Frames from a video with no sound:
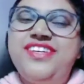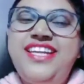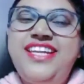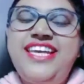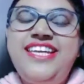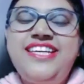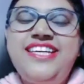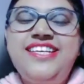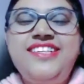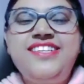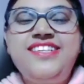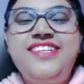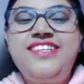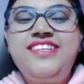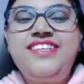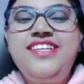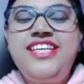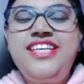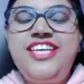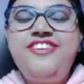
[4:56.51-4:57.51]
Like,
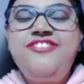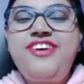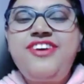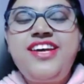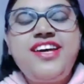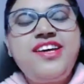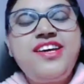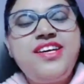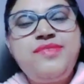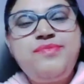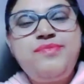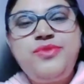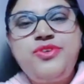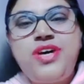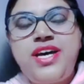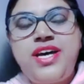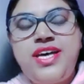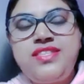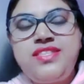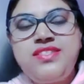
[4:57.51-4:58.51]
if I am to
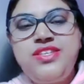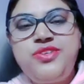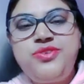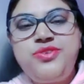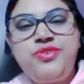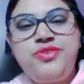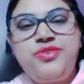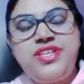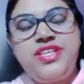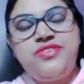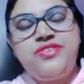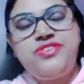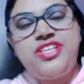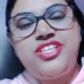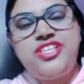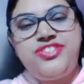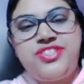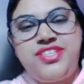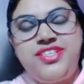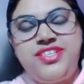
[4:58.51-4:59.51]
ask you one
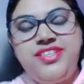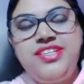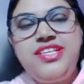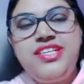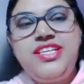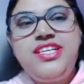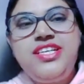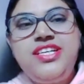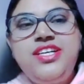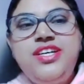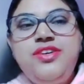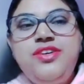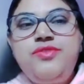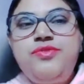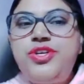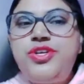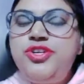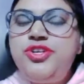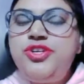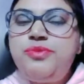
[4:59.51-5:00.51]
question,
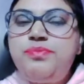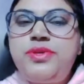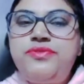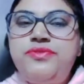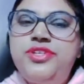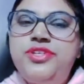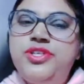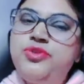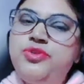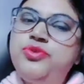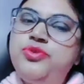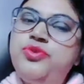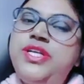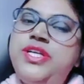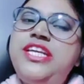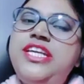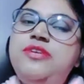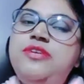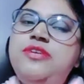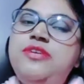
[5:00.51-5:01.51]
what do you prefer to
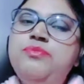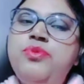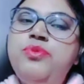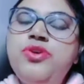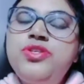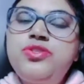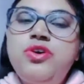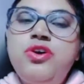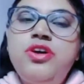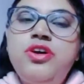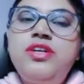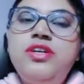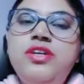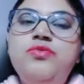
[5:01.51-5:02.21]
read books or